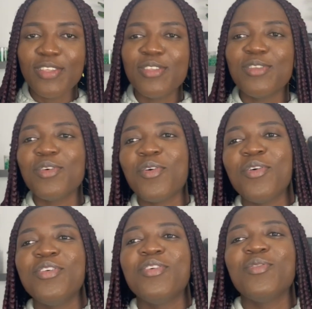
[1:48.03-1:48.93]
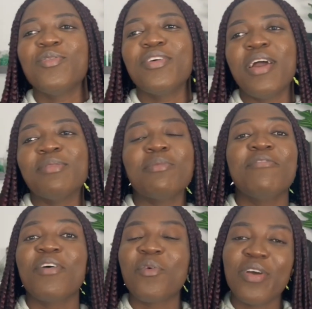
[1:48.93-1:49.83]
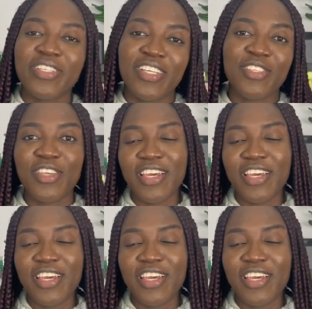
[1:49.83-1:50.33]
So you some of the questions